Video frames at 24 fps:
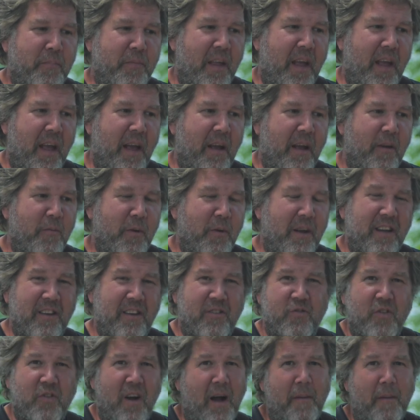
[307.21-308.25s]
And we had
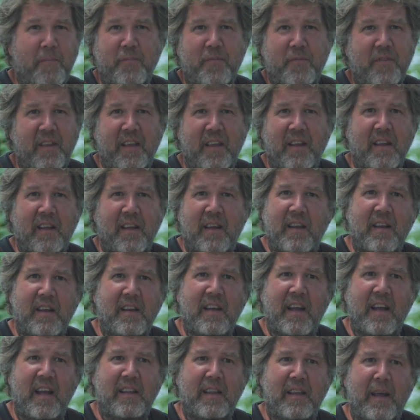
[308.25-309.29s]
dropped
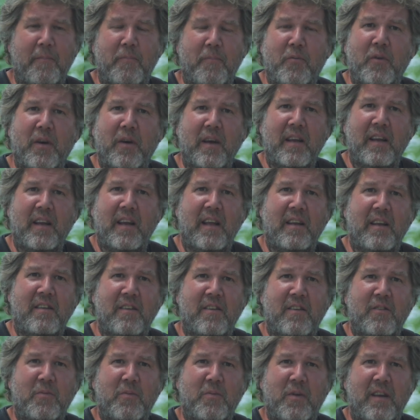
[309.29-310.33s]
tilling at that point and
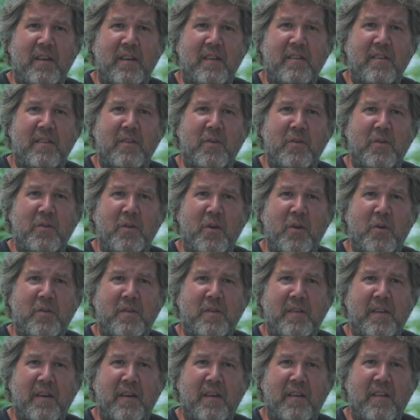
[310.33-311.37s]
just went to
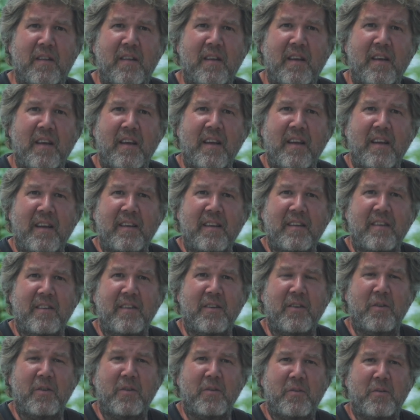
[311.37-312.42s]
no-till.
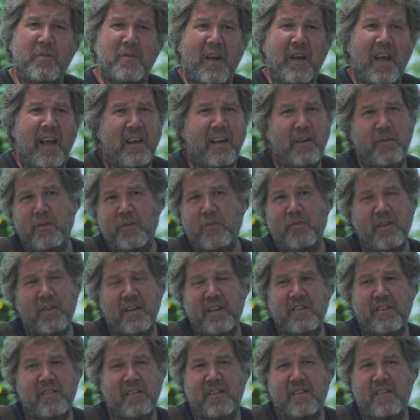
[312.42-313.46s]
And it was really
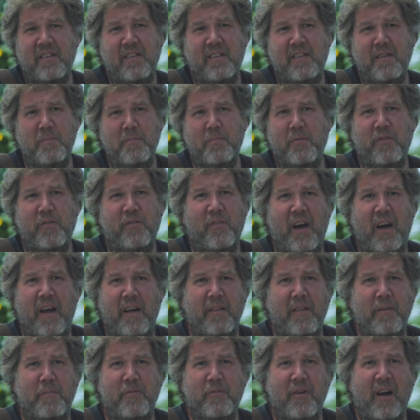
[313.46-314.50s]
just to simplify
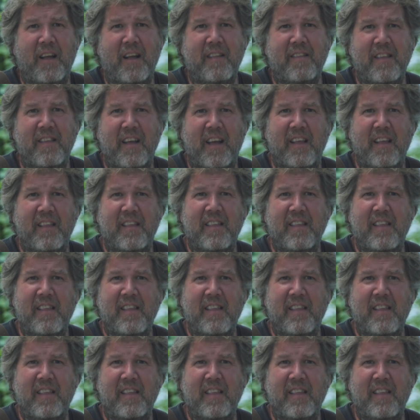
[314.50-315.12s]
the process.